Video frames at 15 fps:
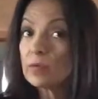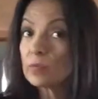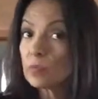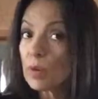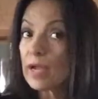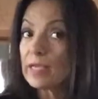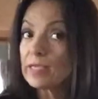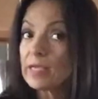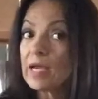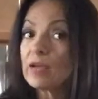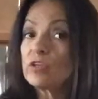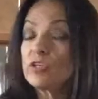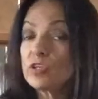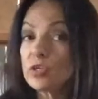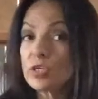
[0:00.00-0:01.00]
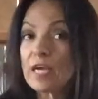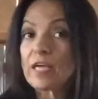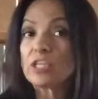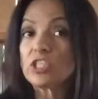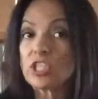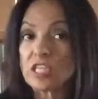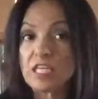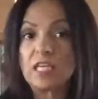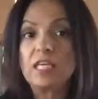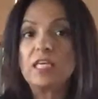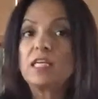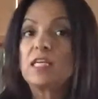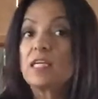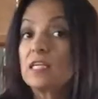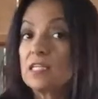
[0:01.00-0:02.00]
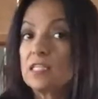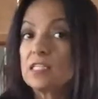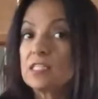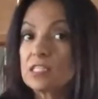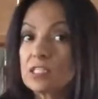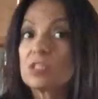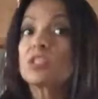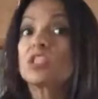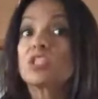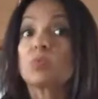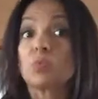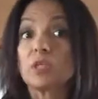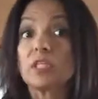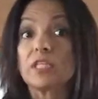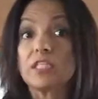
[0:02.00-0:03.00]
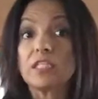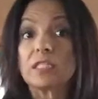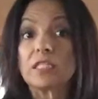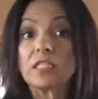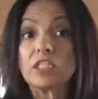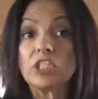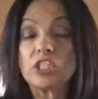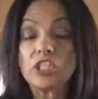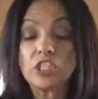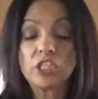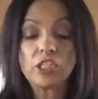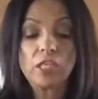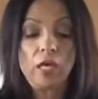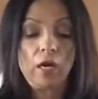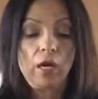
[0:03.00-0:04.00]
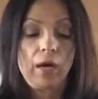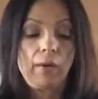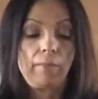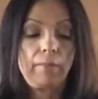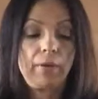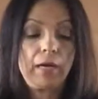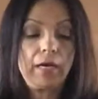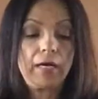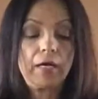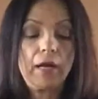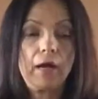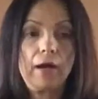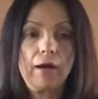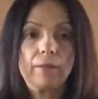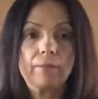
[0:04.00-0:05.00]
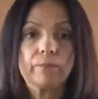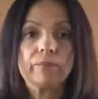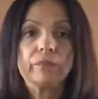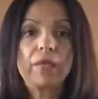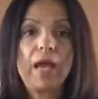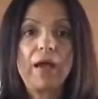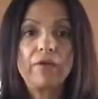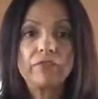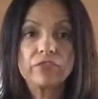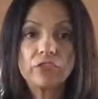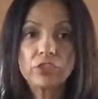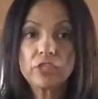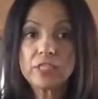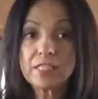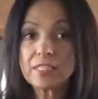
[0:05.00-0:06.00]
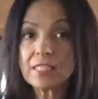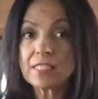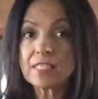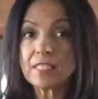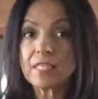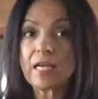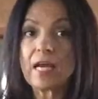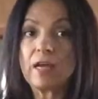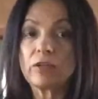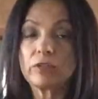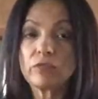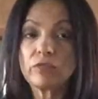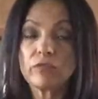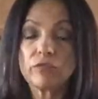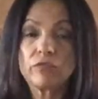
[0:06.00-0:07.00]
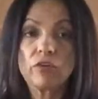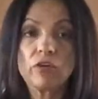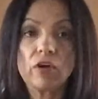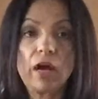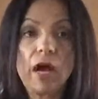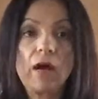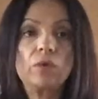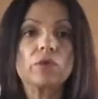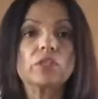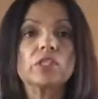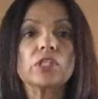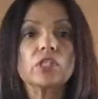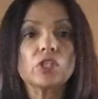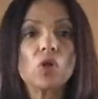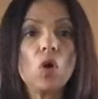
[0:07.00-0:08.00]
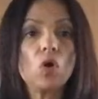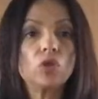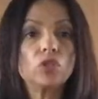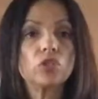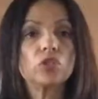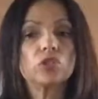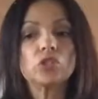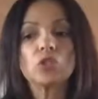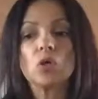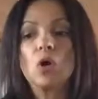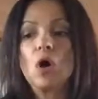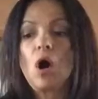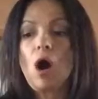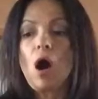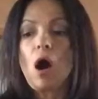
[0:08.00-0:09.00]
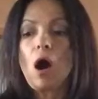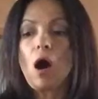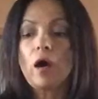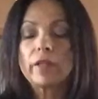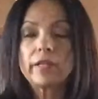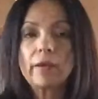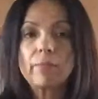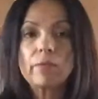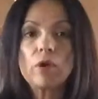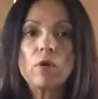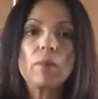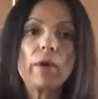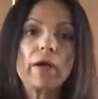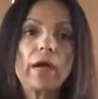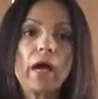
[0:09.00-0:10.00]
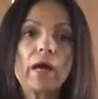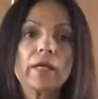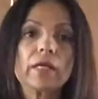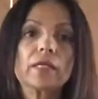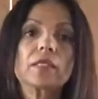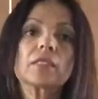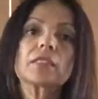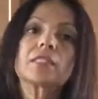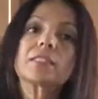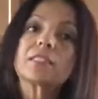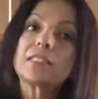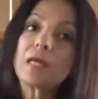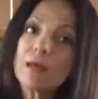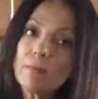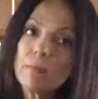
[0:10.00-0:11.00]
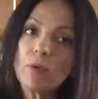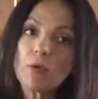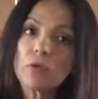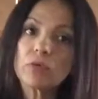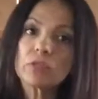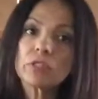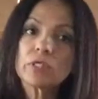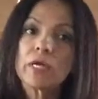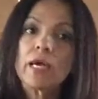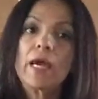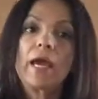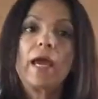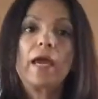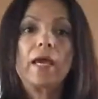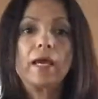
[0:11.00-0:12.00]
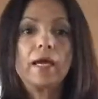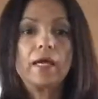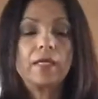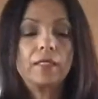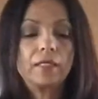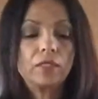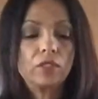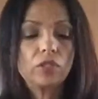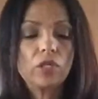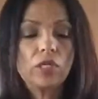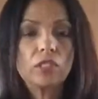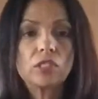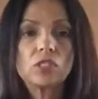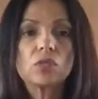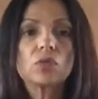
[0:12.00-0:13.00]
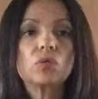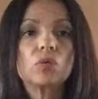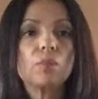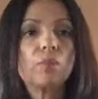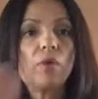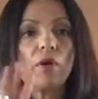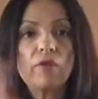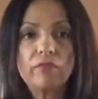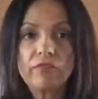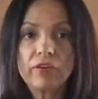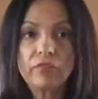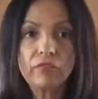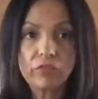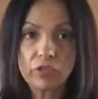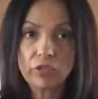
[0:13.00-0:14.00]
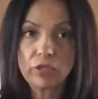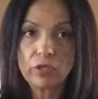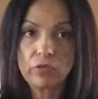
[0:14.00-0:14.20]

right now you could actually eat it and it's really delicious. But after it sits on the counter for 4 hours, it's cultured. So all that probiotic doubles and it's perfect for